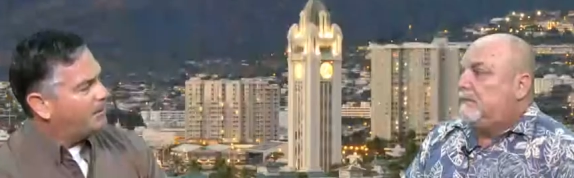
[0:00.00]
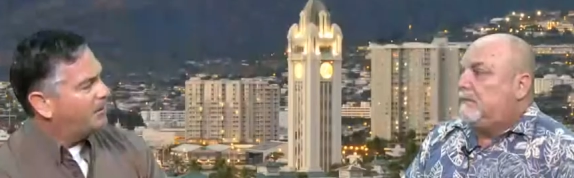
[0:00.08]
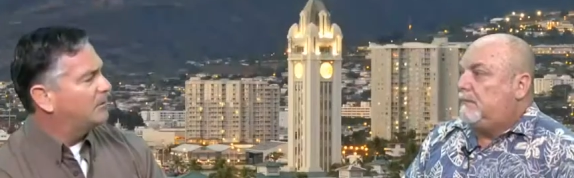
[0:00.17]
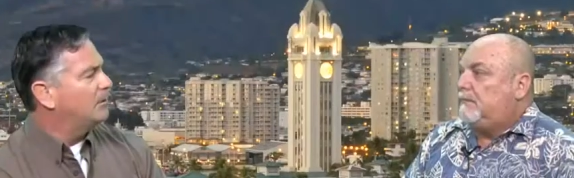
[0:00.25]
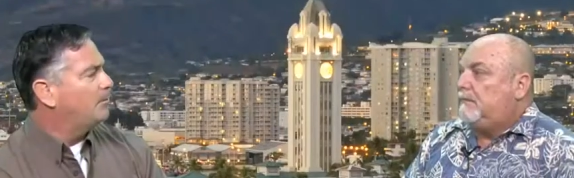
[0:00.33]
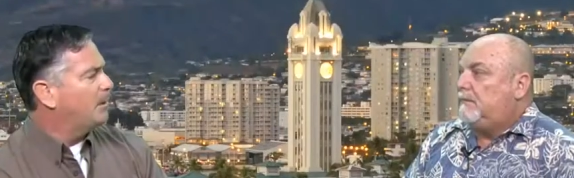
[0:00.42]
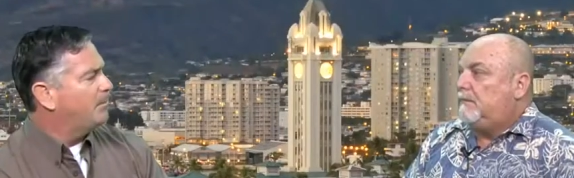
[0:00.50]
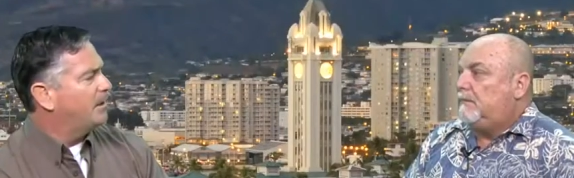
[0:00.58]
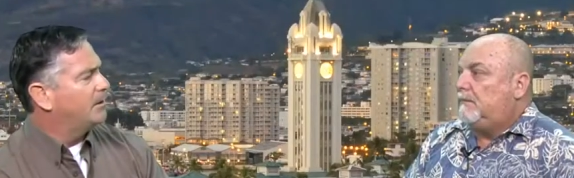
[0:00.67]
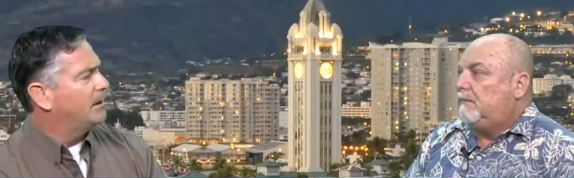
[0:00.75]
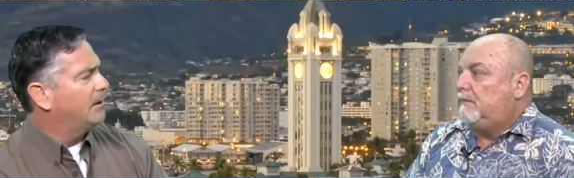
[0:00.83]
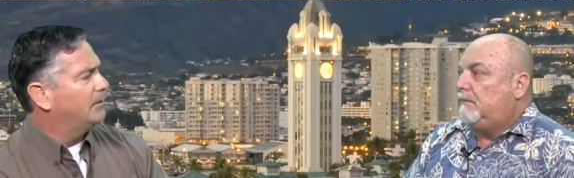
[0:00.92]
Speaker 1: it's a little bit better
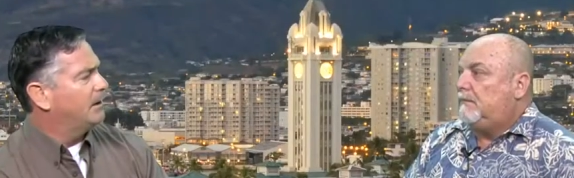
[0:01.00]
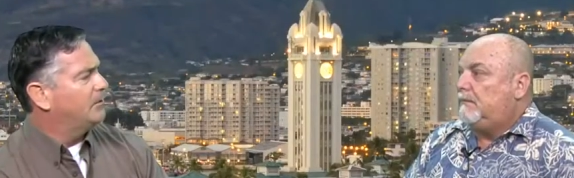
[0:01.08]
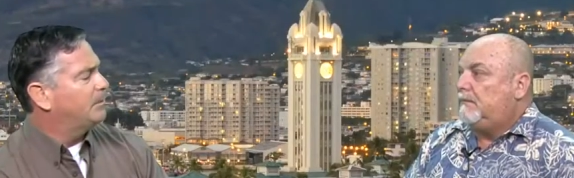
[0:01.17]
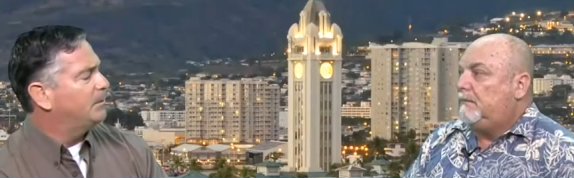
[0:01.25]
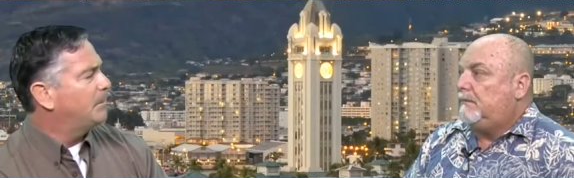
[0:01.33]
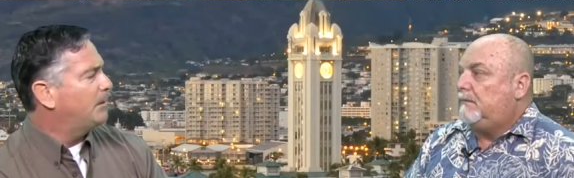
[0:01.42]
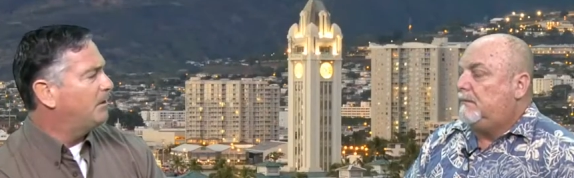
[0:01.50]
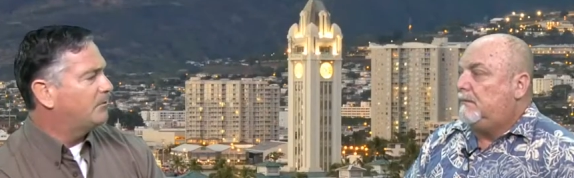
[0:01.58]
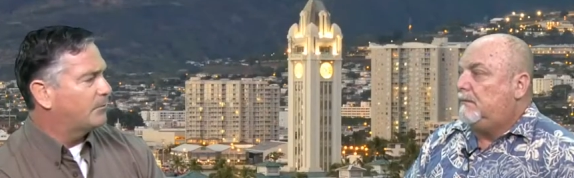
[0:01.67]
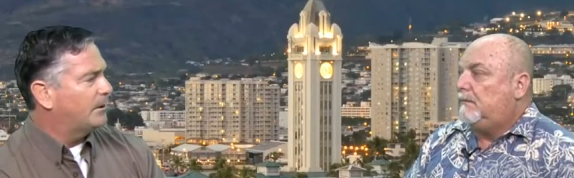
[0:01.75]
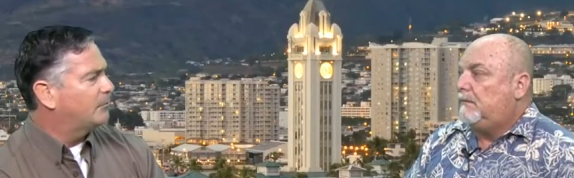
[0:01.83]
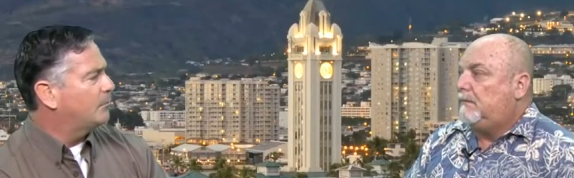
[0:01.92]
nowadays, but maybe it's
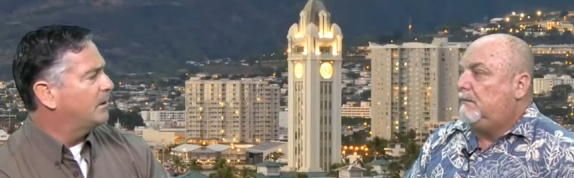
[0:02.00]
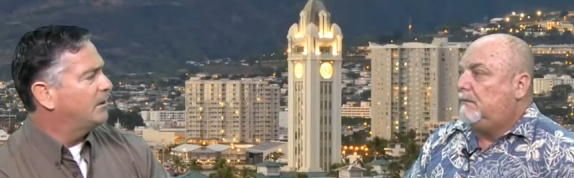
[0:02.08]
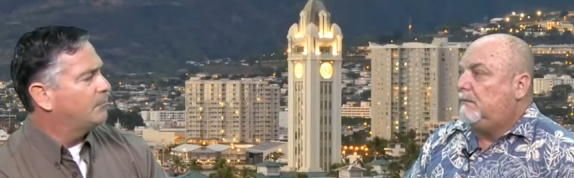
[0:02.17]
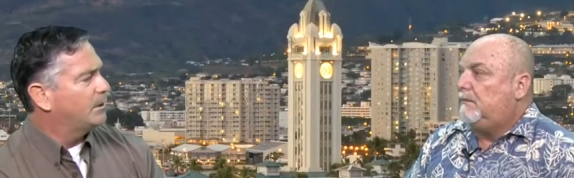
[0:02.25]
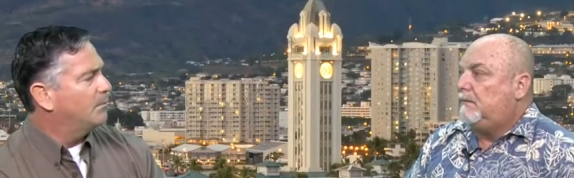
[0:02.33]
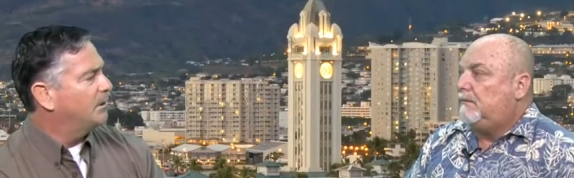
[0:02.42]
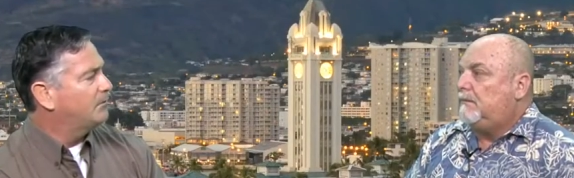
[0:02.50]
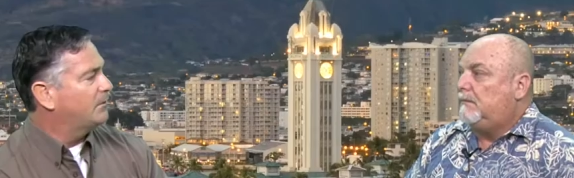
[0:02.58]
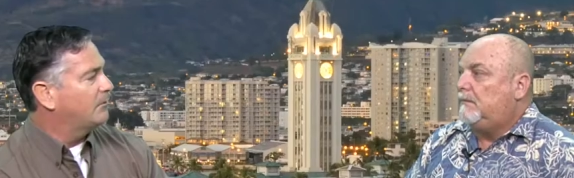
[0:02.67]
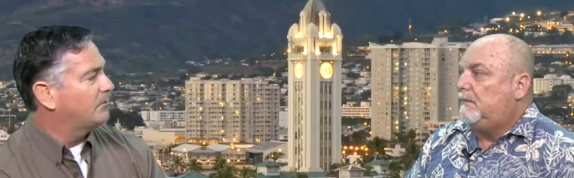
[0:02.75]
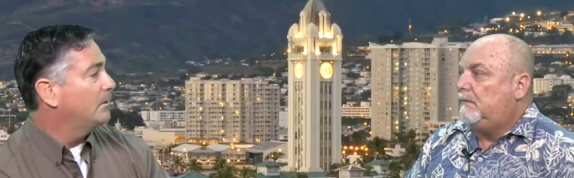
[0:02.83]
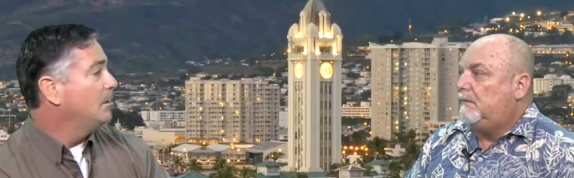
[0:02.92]
around 20, 21
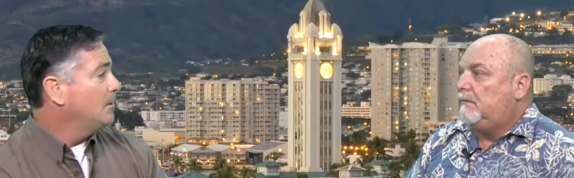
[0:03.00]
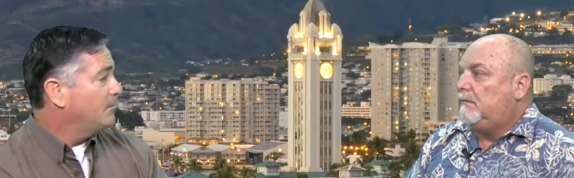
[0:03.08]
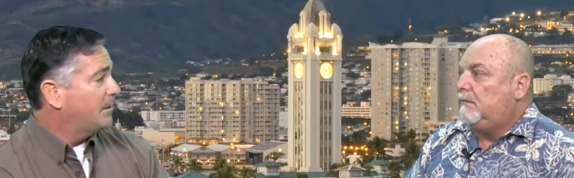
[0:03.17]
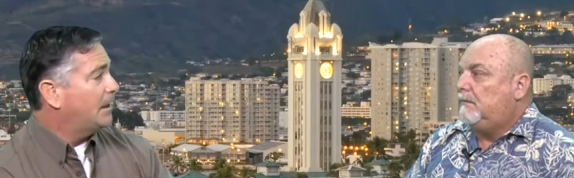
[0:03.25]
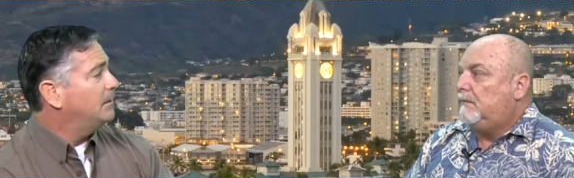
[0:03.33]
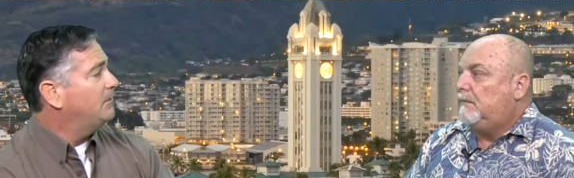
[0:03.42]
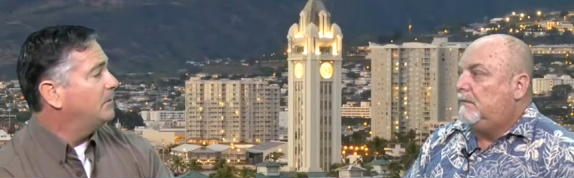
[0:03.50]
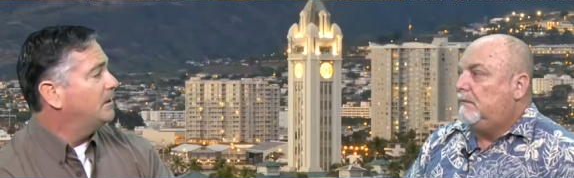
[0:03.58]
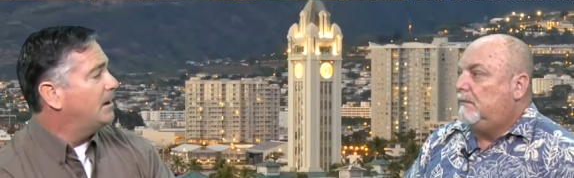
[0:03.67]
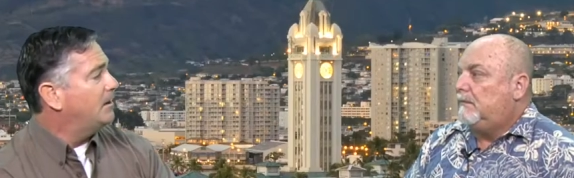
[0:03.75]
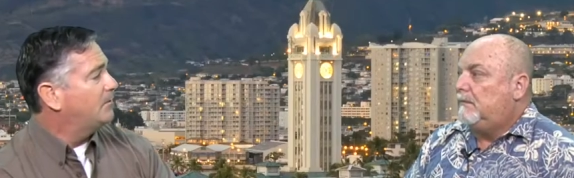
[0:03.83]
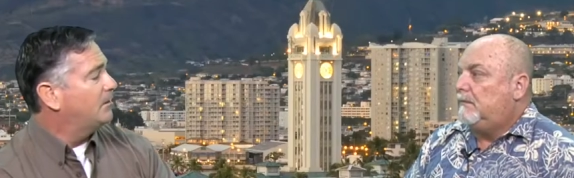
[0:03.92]
cents. But that leaves an
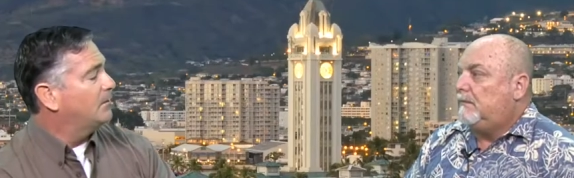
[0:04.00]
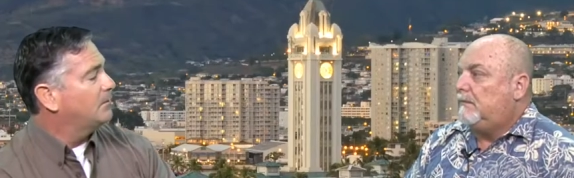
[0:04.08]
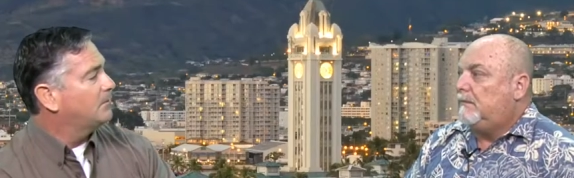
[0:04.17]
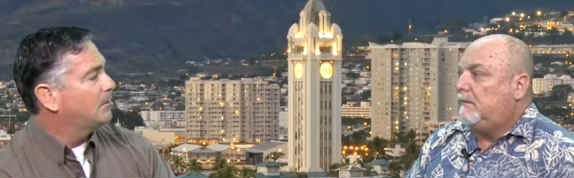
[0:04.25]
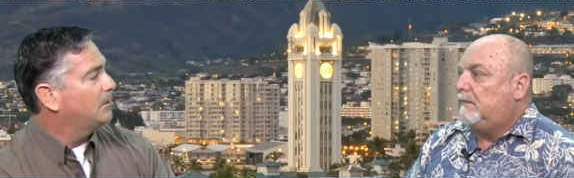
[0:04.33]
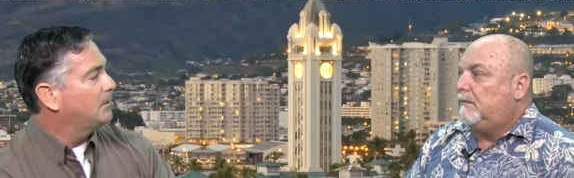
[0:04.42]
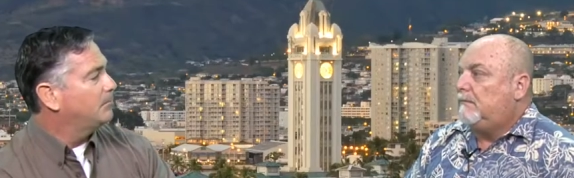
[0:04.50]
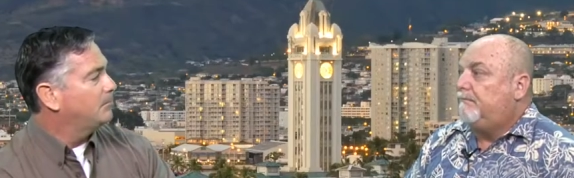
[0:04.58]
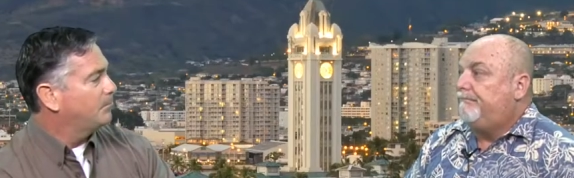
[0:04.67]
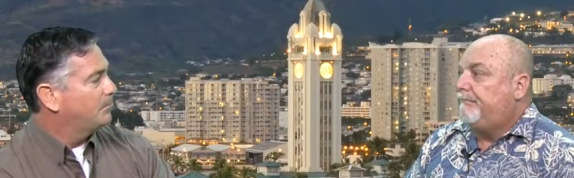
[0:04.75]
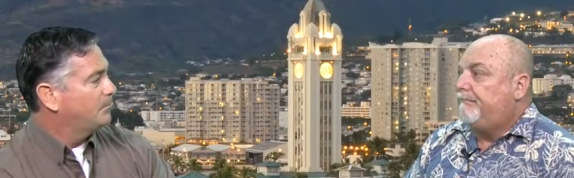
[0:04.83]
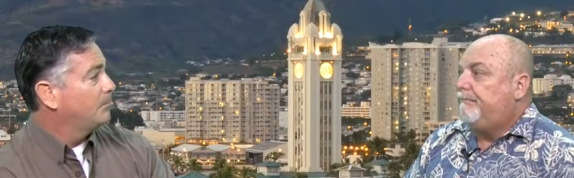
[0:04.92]
80 cent, um,
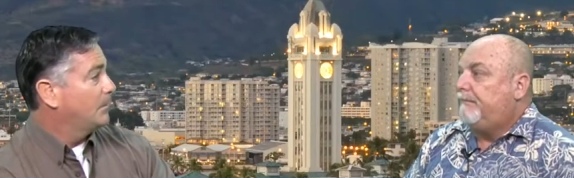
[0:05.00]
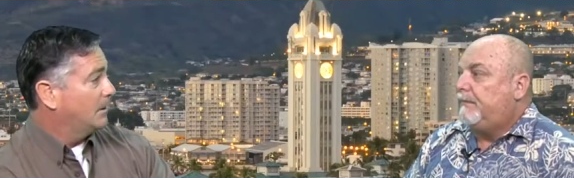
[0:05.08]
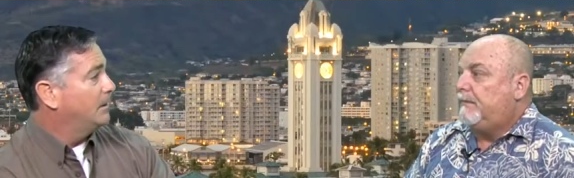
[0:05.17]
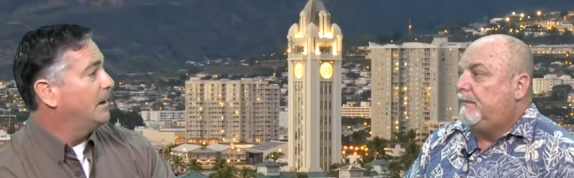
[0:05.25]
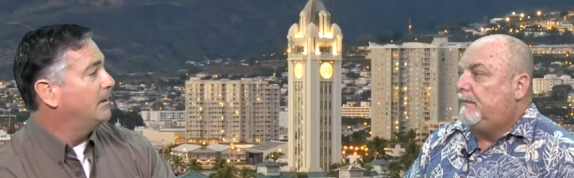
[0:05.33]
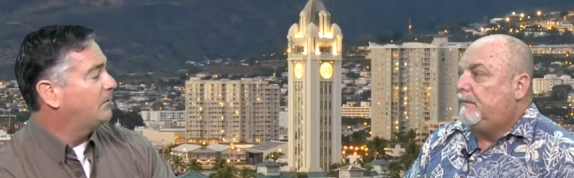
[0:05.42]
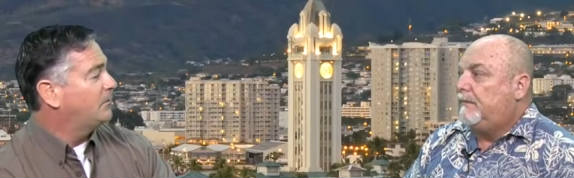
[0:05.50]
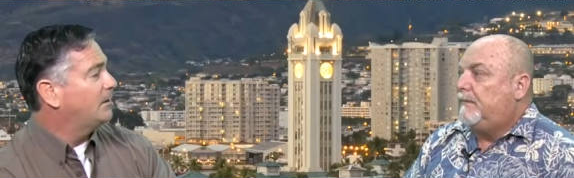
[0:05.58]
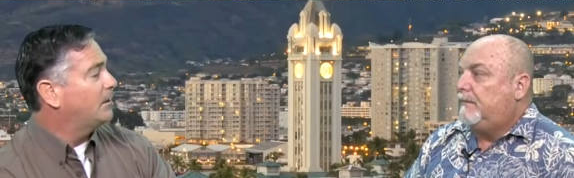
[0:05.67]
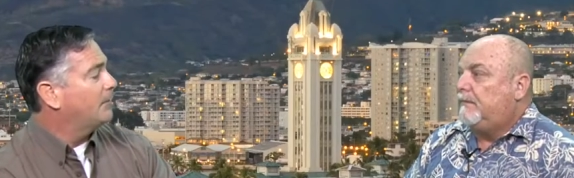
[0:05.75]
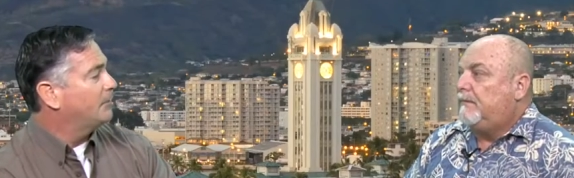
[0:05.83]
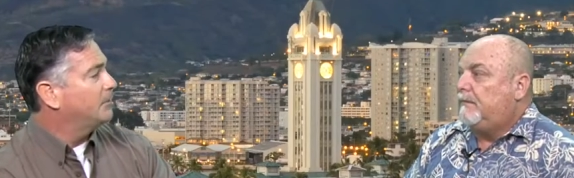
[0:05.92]
an 80 cent
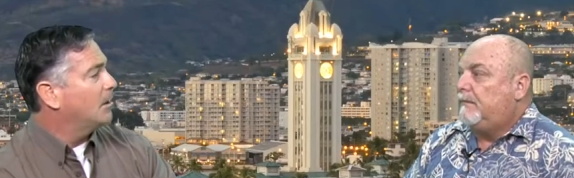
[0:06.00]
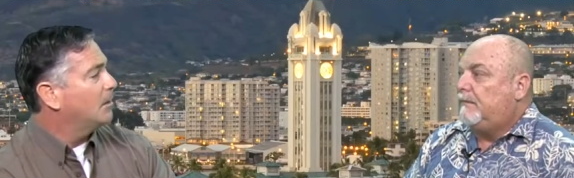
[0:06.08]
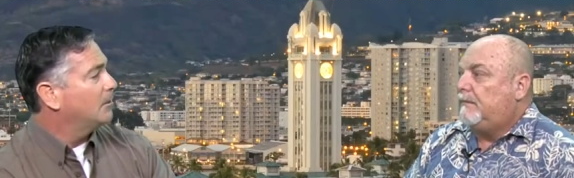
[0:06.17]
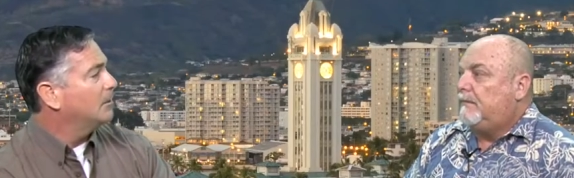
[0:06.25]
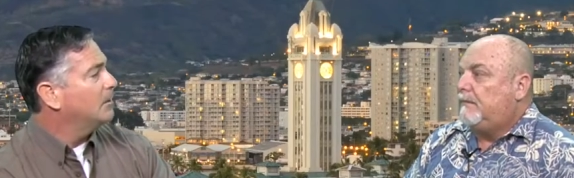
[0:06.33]
off the dollar